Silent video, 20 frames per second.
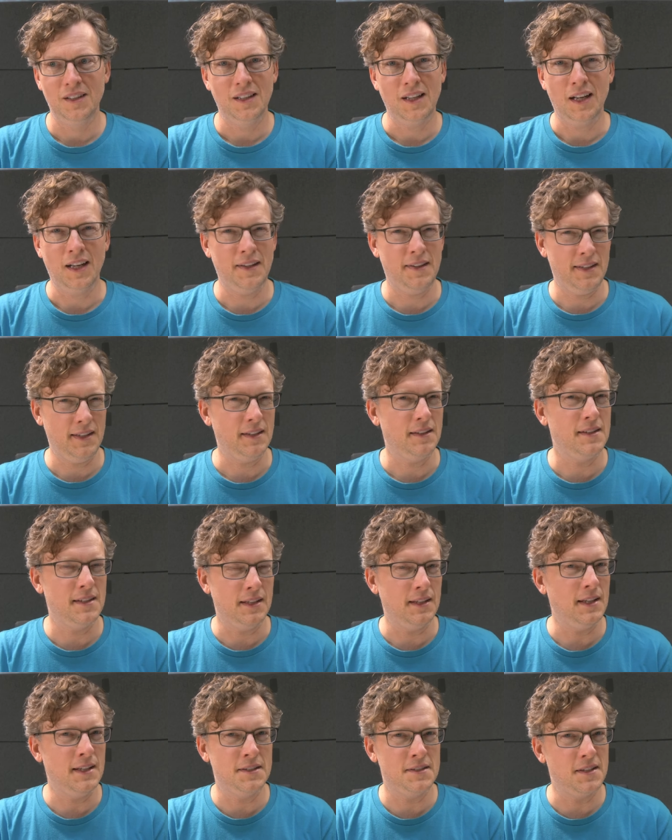I think,
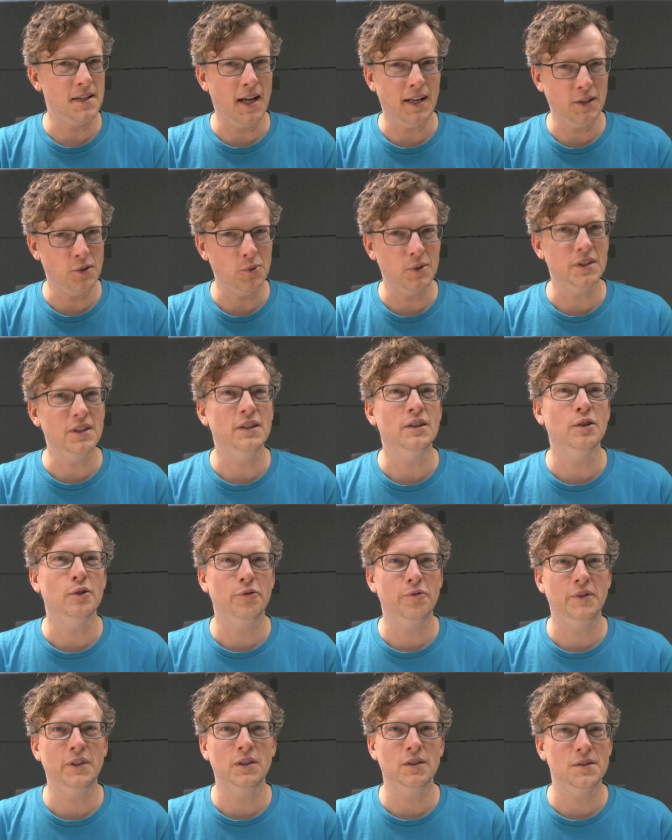that it's not going to
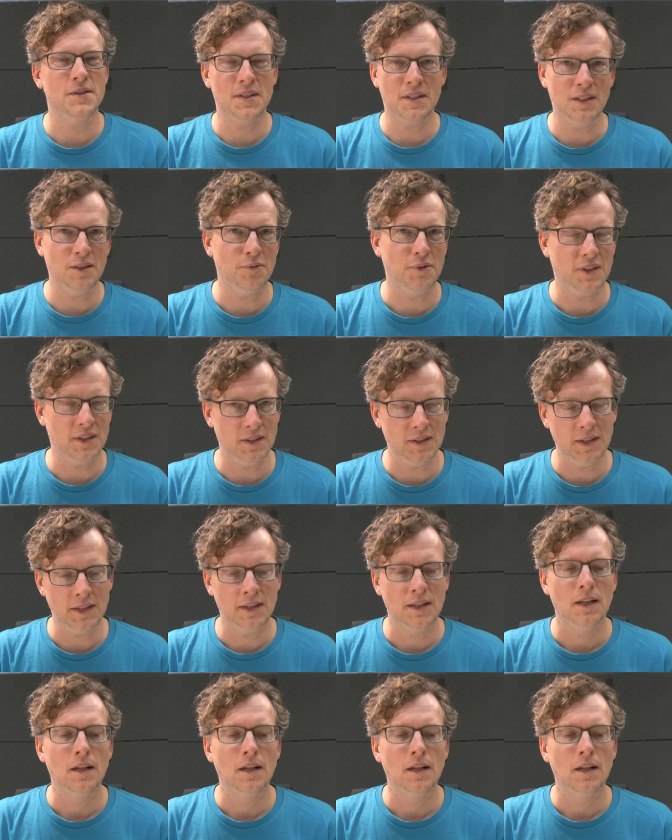interfere significantly.